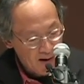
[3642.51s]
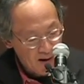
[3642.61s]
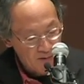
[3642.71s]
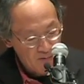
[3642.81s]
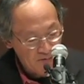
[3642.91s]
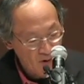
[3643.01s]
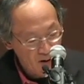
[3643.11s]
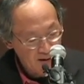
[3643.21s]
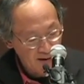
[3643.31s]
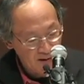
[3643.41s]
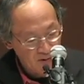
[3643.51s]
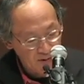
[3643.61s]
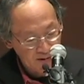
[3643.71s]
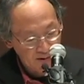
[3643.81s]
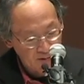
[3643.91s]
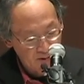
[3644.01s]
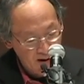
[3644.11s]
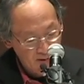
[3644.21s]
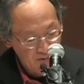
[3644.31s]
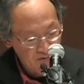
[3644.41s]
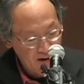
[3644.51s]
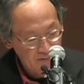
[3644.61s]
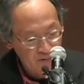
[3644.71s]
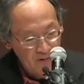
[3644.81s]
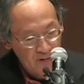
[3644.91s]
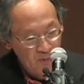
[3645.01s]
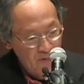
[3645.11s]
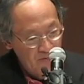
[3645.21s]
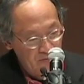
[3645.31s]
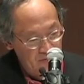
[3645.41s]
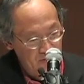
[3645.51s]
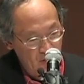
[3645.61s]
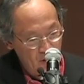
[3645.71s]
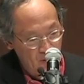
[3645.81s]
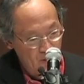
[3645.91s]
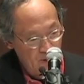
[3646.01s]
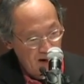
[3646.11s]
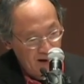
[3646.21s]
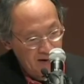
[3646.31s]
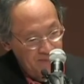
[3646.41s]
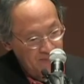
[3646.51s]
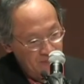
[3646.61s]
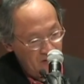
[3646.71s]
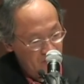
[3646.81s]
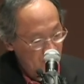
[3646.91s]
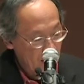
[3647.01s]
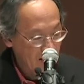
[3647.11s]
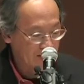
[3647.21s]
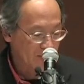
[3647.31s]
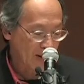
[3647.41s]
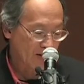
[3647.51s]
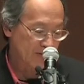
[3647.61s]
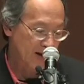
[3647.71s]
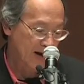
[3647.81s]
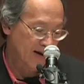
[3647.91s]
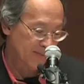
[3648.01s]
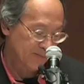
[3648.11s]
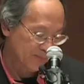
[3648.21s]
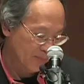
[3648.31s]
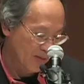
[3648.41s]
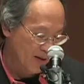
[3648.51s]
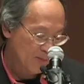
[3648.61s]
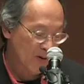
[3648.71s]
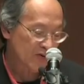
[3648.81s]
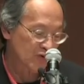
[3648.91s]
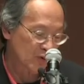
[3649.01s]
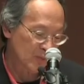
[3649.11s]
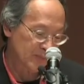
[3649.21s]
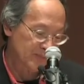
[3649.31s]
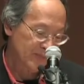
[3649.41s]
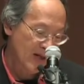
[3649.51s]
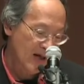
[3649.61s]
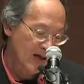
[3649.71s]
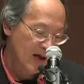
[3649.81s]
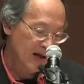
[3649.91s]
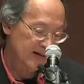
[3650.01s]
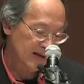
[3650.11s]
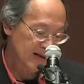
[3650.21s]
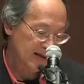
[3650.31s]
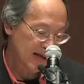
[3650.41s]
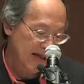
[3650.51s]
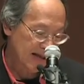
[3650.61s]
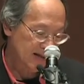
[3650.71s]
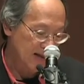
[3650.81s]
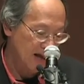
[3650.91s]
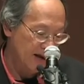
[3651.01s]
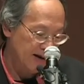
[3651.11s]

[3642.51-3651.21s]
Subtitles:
I was talking earlier this afternoon with Joe Stroud about mushroom hunting, and